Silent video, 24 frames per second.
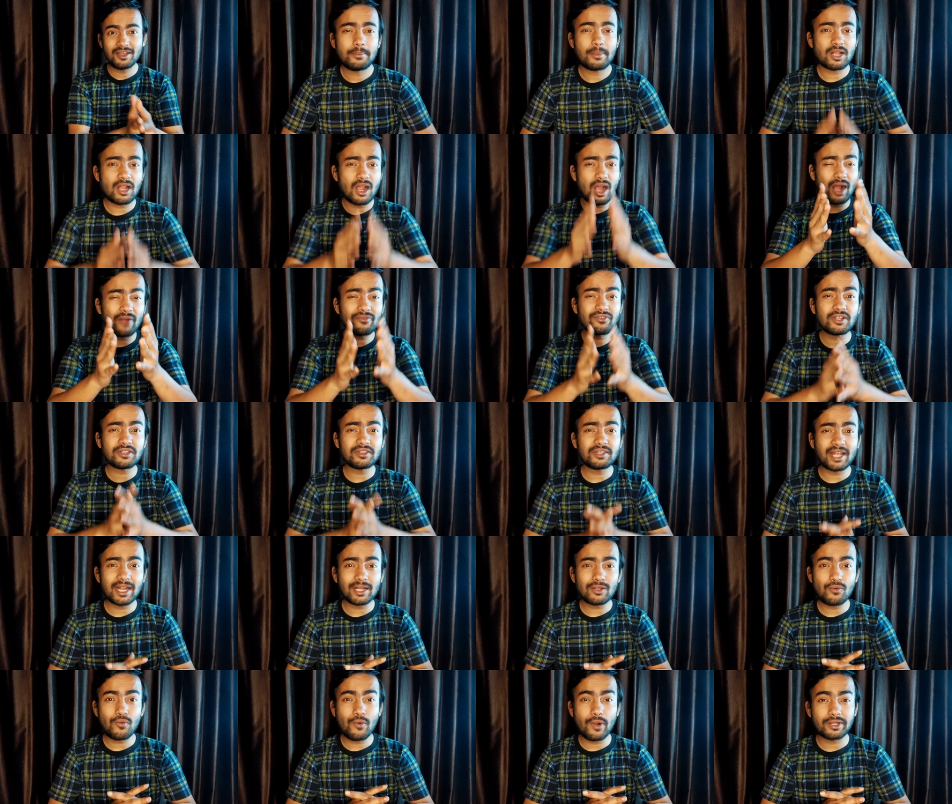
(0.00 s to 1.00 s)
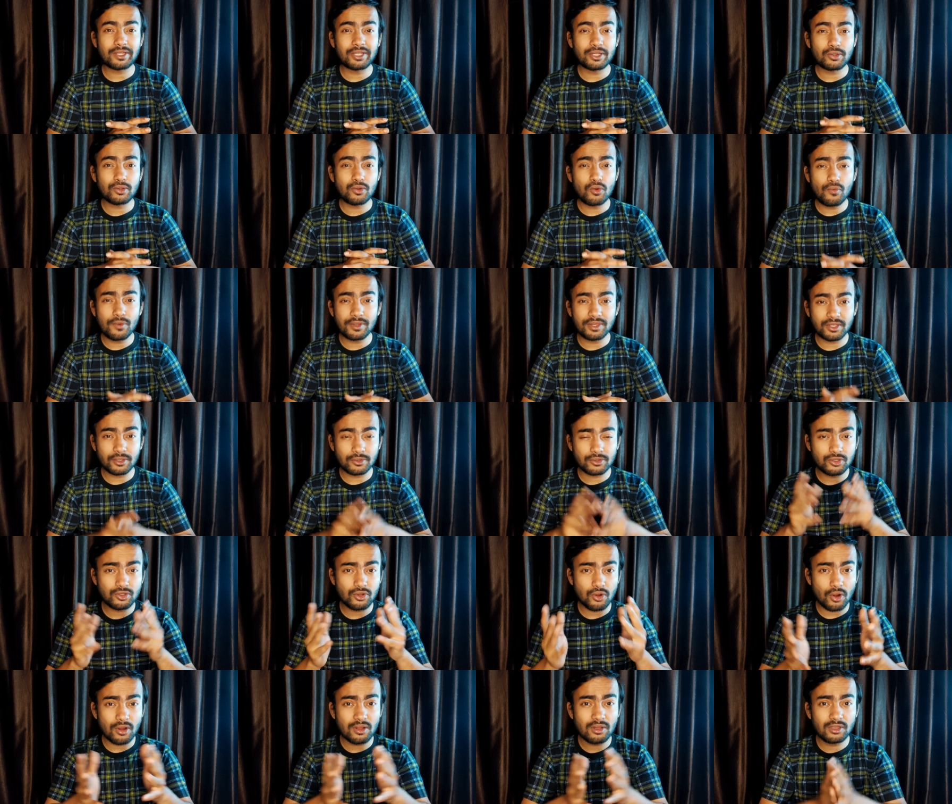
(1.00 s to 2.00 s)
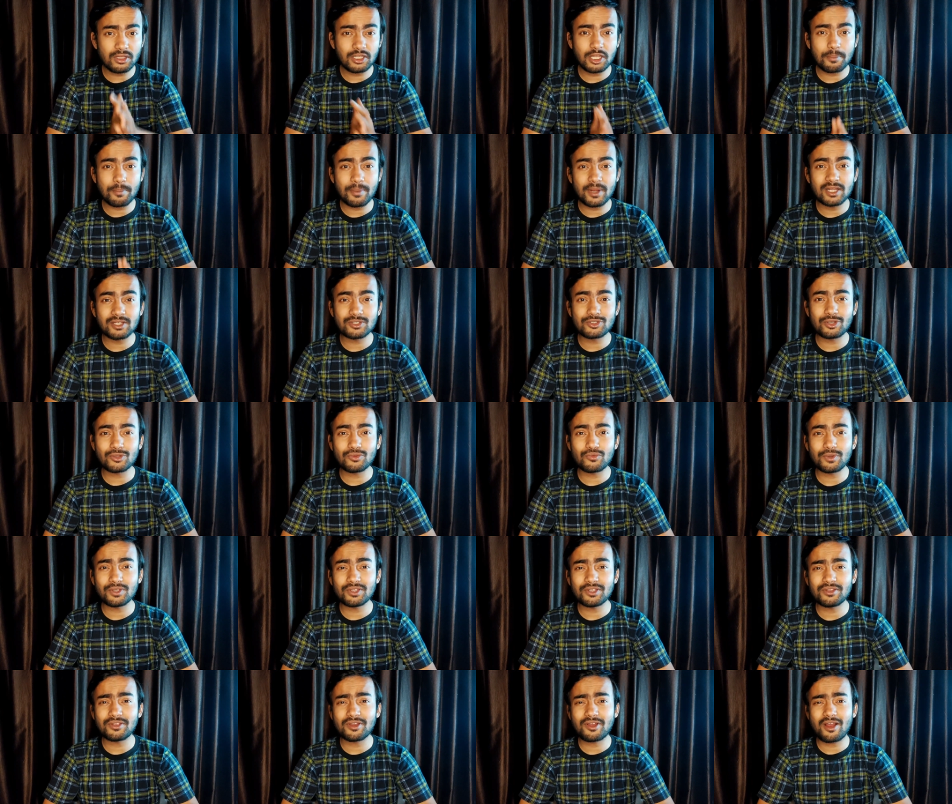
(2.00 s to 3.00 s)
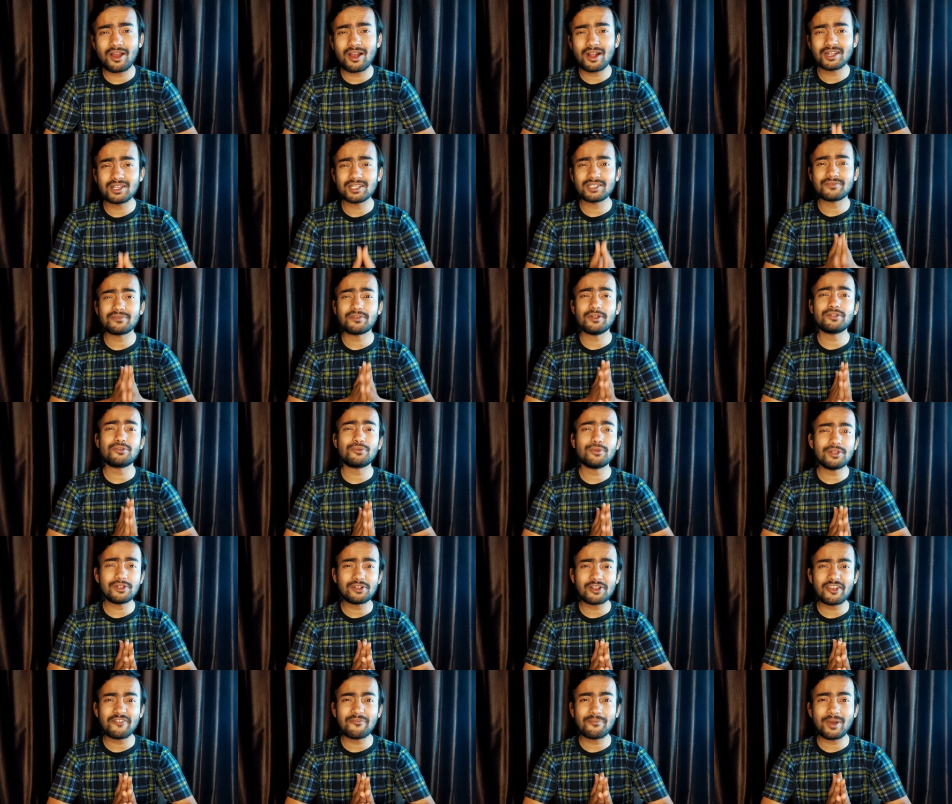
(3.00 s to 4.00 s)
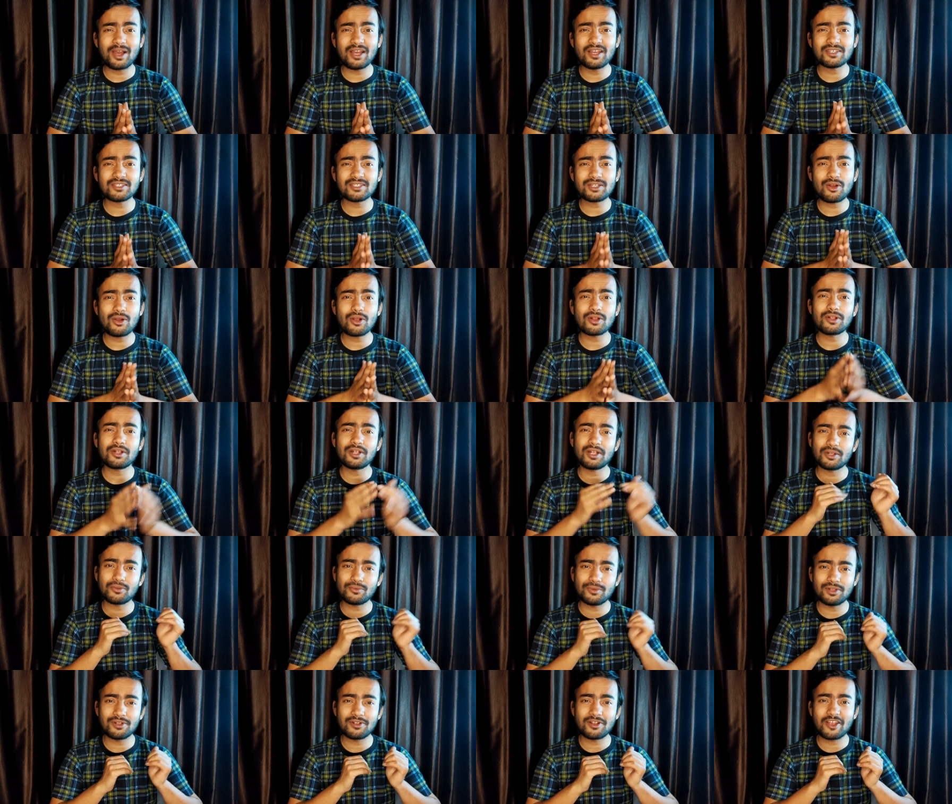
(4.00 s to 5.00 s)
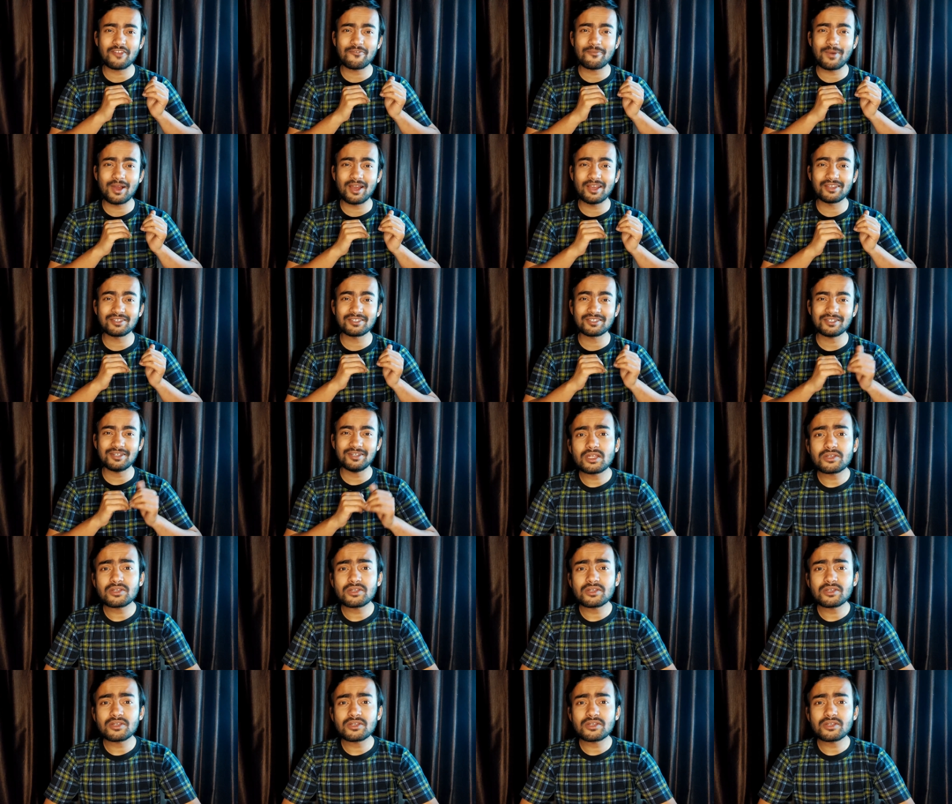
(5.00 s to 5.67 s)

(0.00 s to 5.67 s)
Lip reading: but after that, what you do with your throttle depends on whether the car is front-wheel drive biased or rear-wheel drive biased.